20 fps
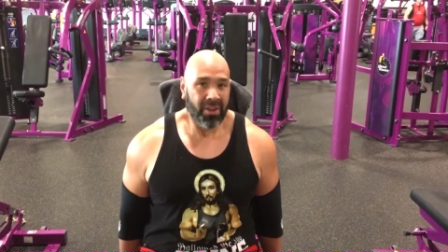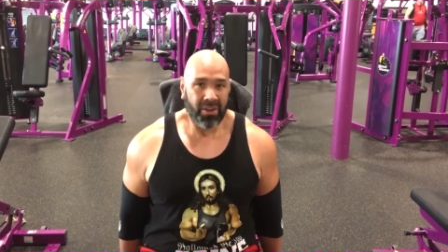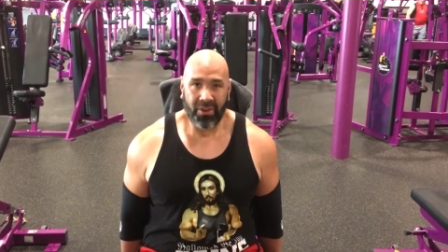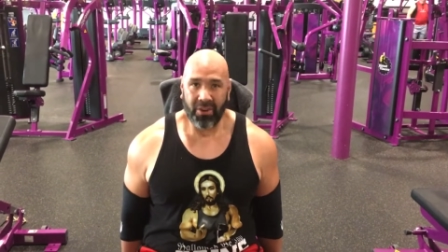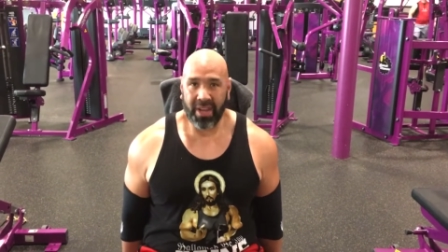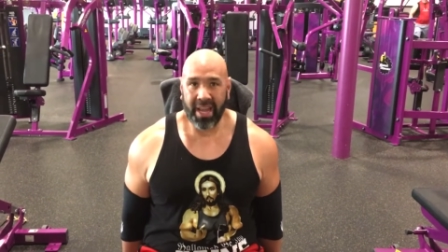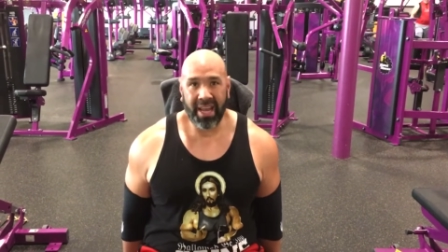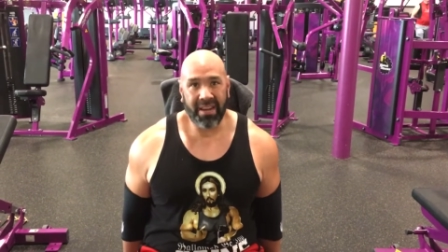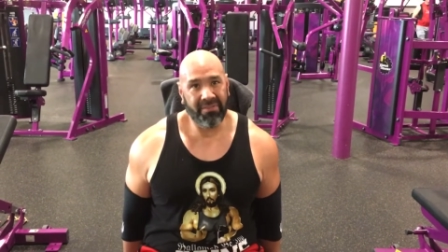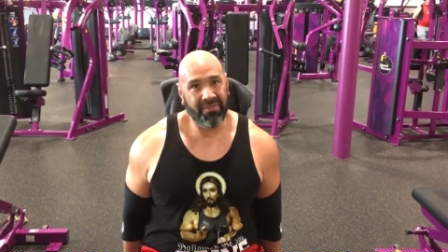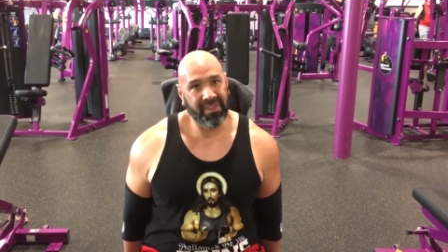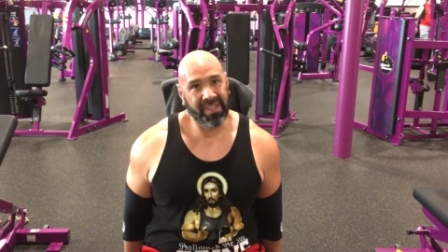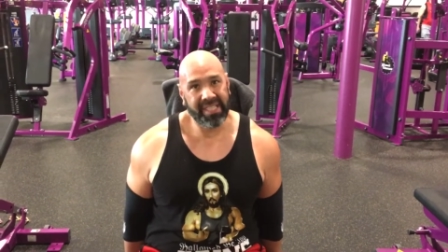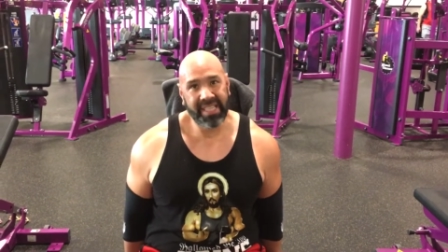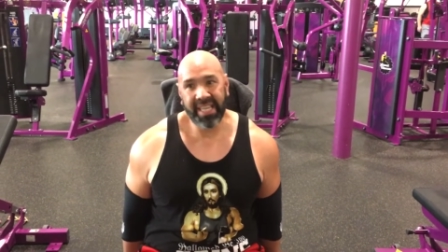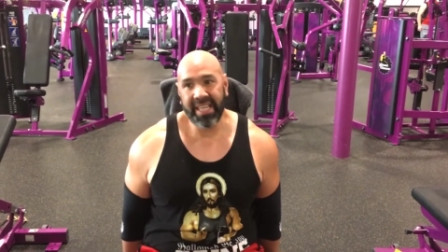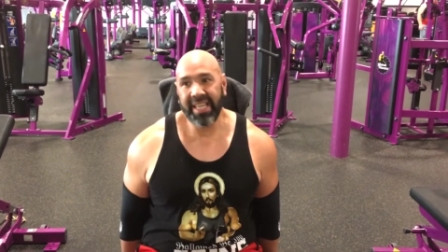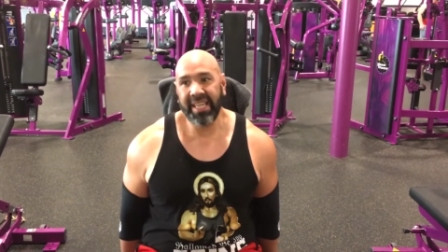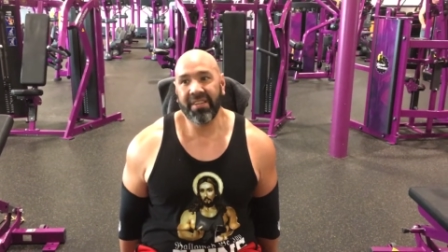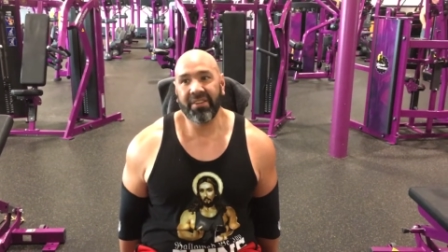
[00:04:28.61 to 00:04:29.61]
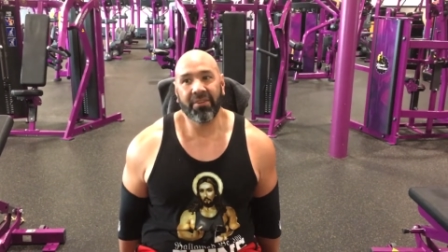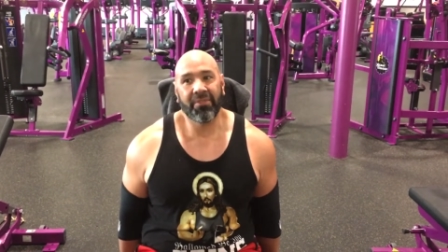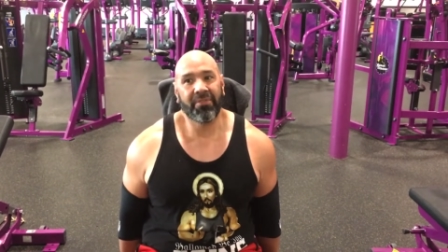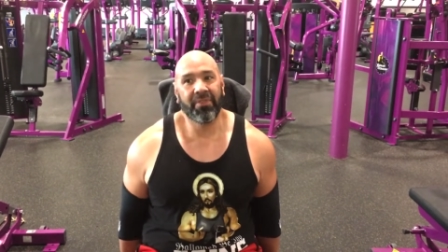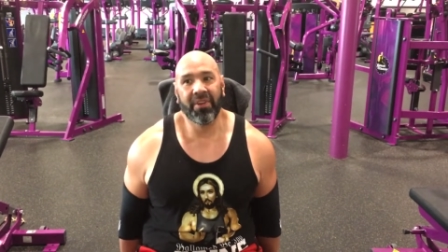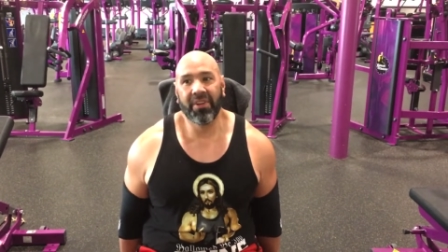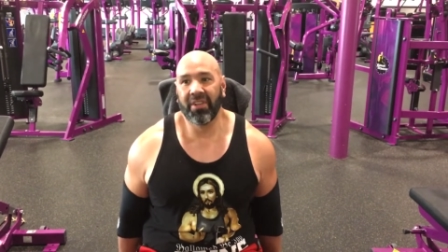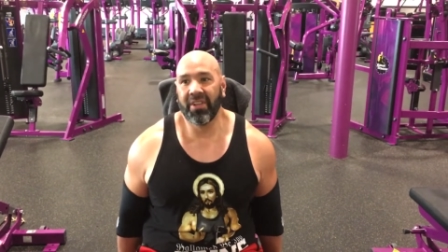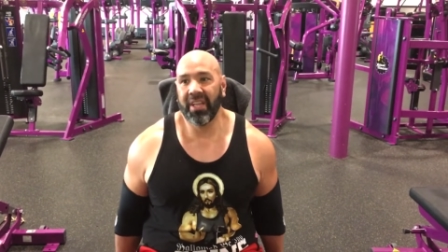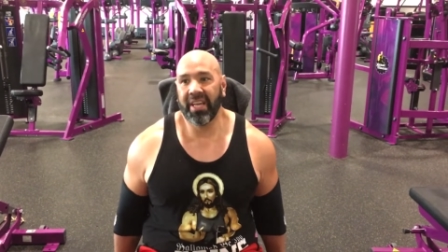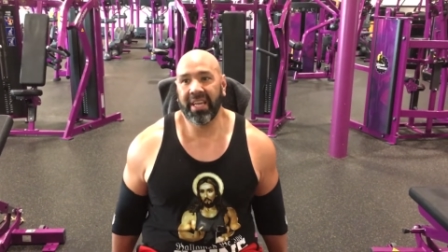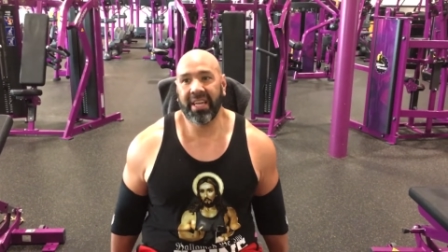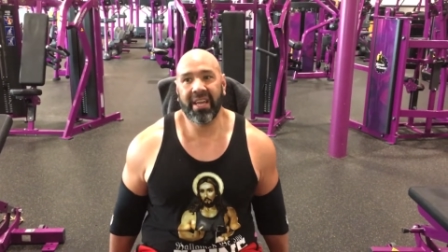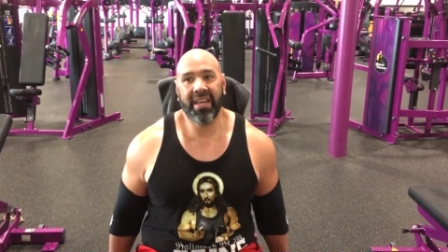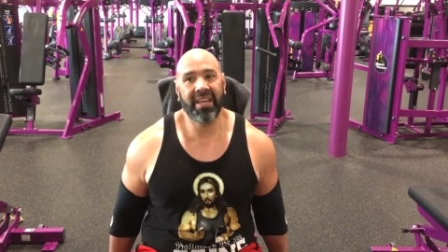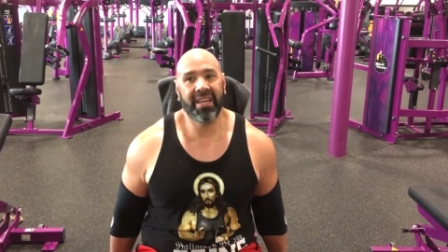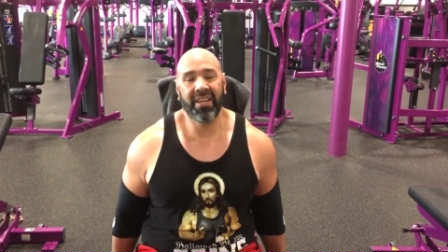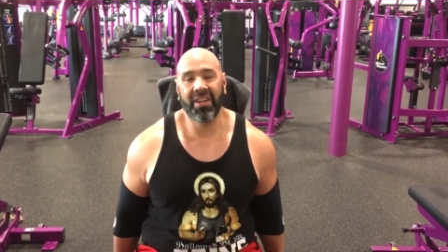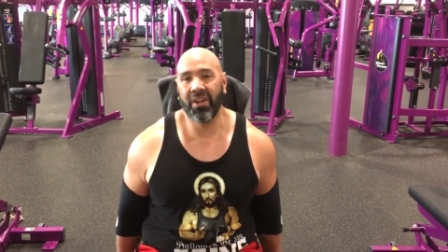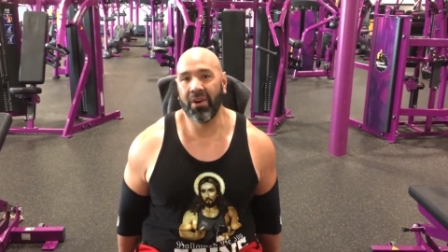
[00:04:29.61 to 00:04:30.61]
You're kind of fatigued, you're feeling like,
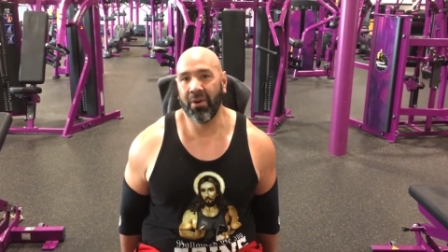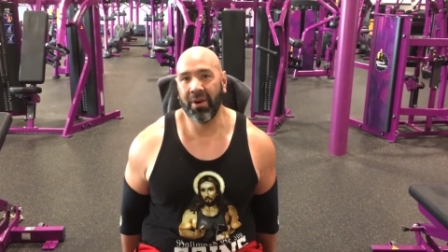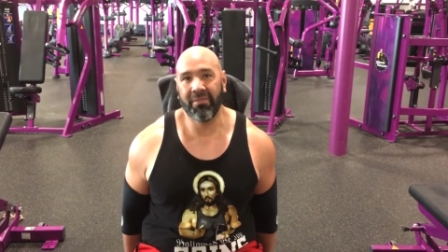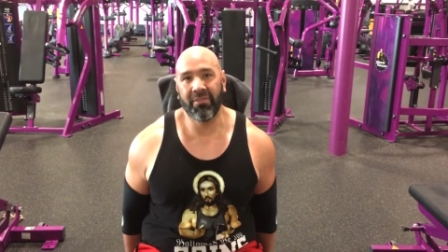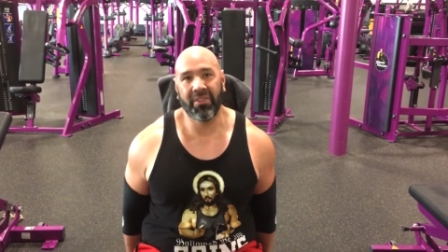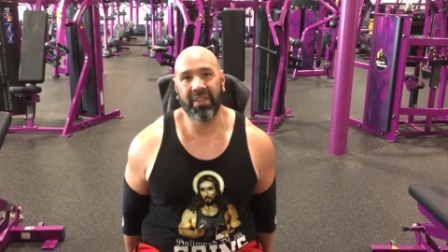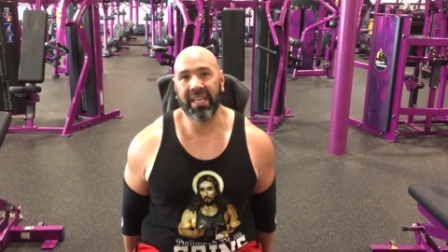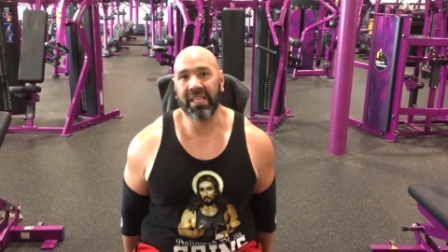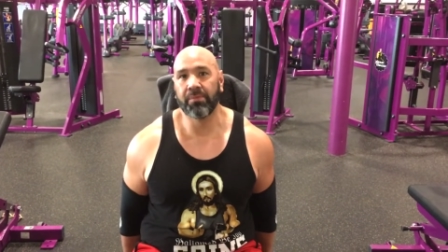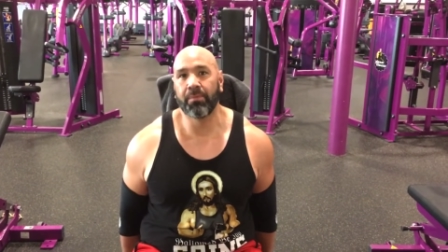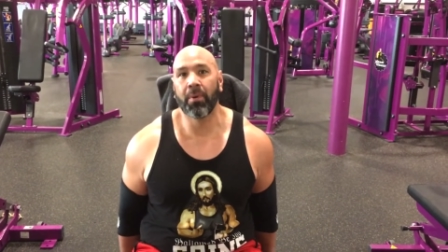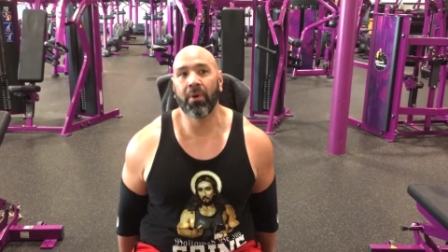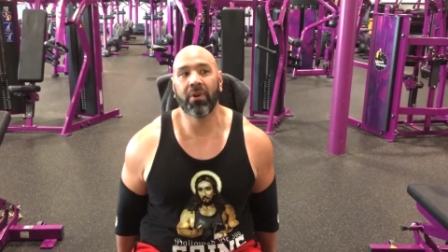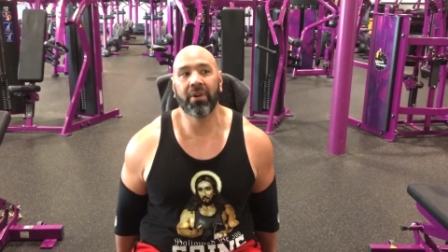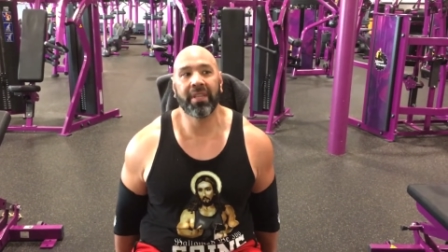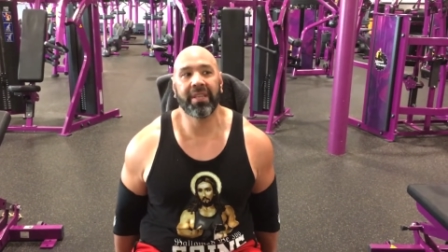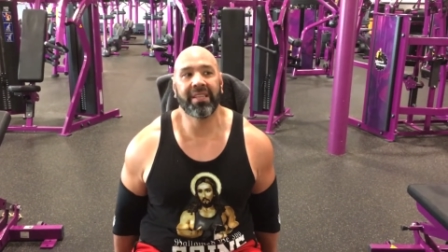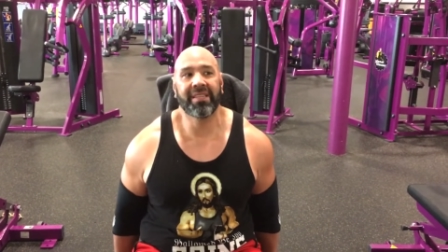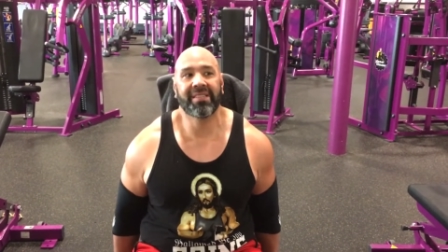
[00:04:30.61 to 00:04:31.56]
you know, everything's burning.